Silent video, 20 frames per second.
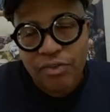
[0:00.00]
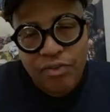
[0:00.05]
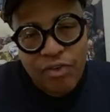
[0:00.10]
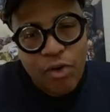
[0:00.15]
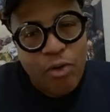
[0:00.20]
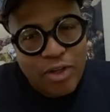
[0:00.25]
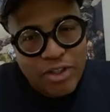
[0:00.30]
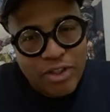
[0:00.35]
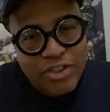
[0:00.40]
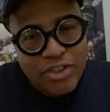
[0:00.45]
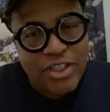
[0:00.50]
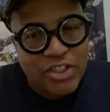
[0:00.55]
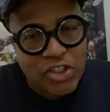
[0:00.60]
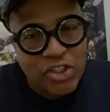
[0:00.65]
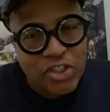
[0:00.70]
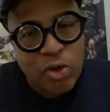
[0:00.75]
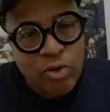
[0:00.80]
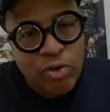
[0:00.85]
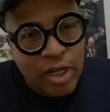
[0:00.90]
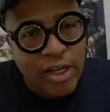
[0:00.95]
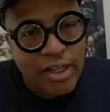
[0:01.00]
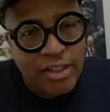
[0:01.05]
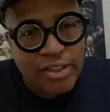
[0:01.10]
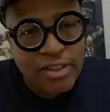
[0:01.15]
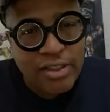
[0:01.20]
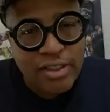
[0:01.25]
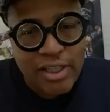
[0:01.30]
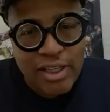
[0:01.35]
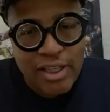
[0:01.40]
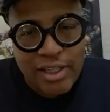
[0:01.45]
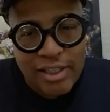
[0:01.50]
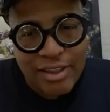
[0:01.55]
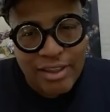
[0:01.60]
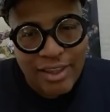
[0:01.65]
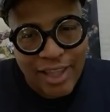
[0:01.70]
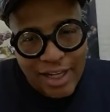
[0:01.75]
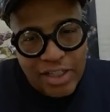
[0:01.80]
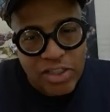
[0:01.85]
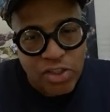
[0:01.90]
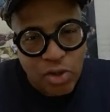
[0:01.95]
focus just on us,
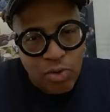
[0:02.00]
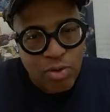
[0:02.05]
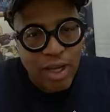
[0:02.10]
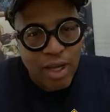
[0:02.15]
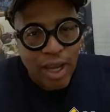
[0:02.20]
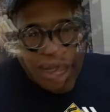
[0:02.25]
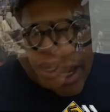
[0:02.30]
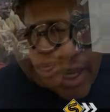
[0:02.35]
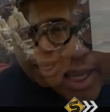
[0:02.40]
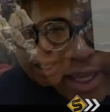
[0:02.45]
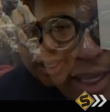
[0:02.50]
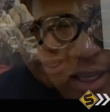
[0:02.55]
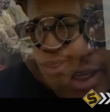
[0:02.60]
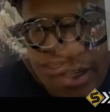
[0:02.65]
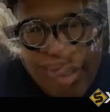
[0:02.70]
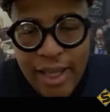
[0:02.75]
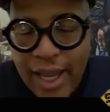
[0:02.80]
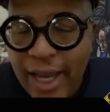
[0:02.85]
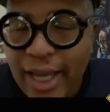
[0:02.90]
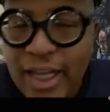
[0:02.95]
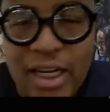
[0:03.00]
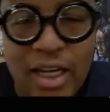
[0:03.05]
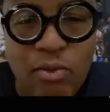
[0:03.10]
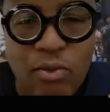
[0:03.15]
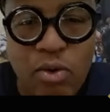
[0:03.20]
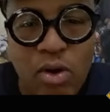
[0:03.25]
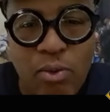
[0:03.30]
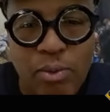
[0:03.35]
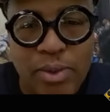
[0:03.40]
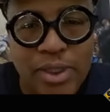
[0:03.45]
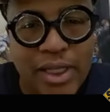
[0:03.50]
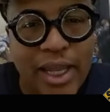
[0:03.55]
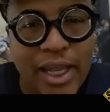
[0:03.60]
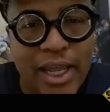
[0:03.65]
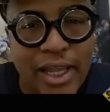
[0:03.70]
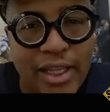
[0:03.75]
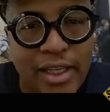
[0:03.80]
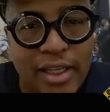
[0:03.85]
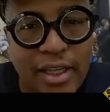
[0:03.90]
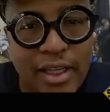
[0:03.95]
that's okay. Ain't nothing wrong with
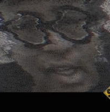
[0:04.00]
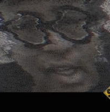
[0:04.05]
that. Mm-hmm.